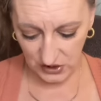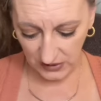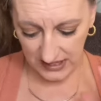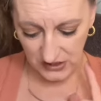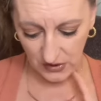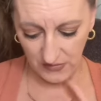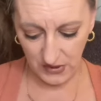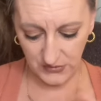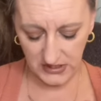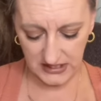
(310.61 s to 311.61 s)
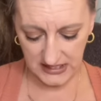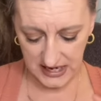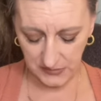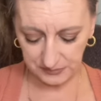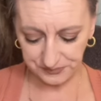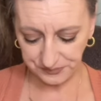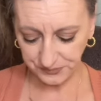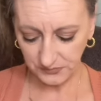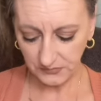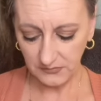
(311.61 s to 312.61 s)
Okay, so I wrote this down.
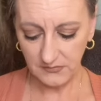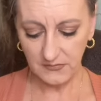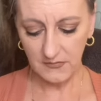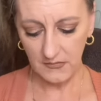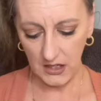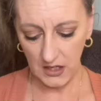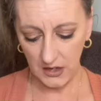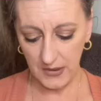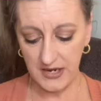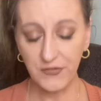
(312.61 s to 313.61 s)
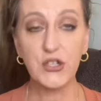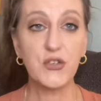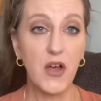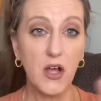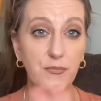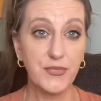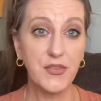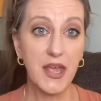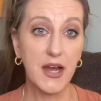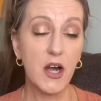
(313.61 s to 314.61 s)
All right, first of all,
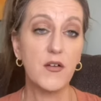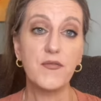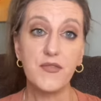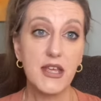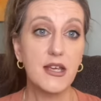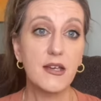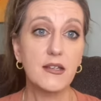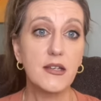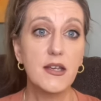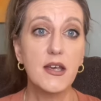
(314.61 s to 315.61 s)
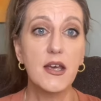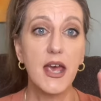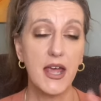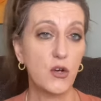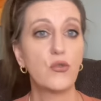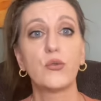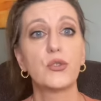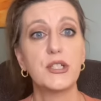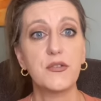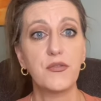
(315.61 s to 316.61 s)
they are vegan and
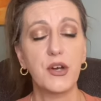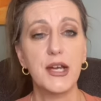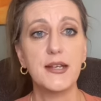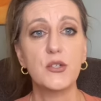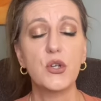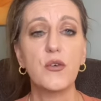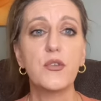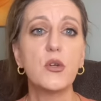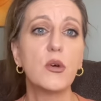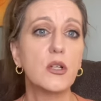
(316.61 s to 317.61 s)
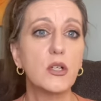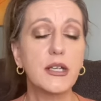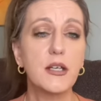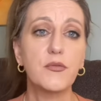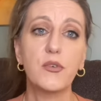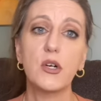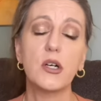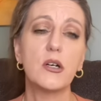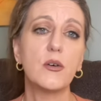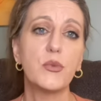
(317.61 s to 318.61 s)
cruelty-free. So if you are looking
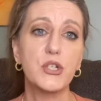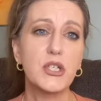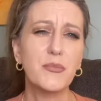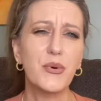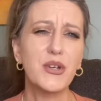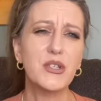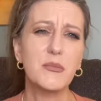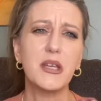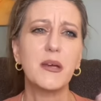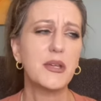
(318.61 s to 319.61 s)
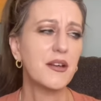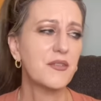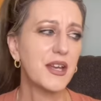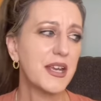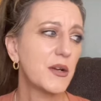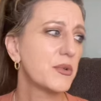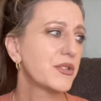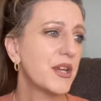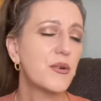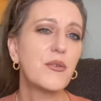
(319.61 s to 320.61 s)
for, which is important to me, I mean, I've got
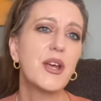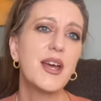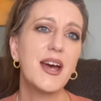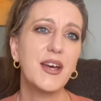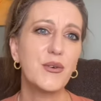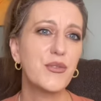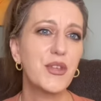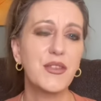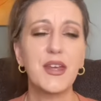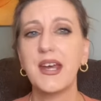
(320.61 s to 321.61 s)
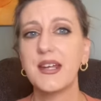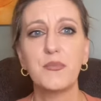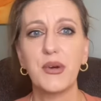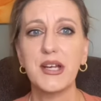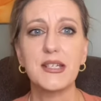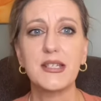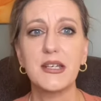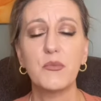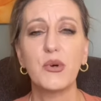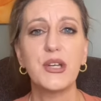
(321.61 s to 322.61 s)
animals. I don't think that any brands
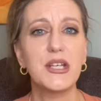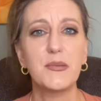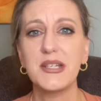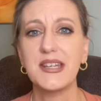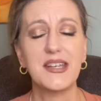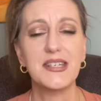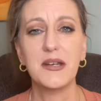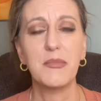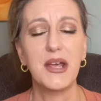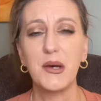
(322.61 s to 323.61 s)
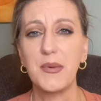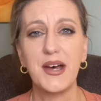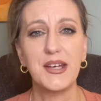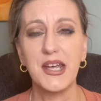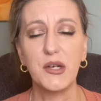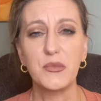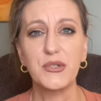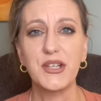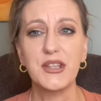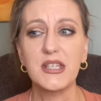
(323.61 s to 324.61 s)
anymore need to be testing makeup on
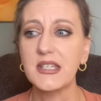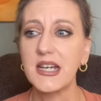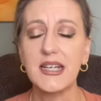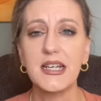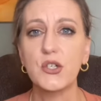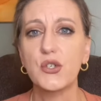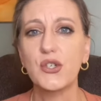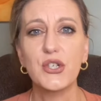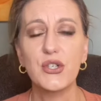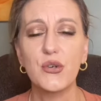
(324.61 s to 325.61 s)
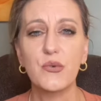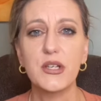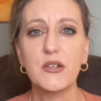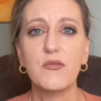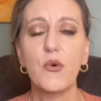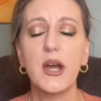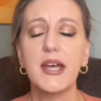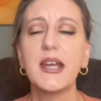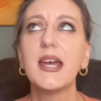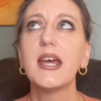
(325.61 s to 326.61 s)
animals. In this day and age, there's just no reason for it.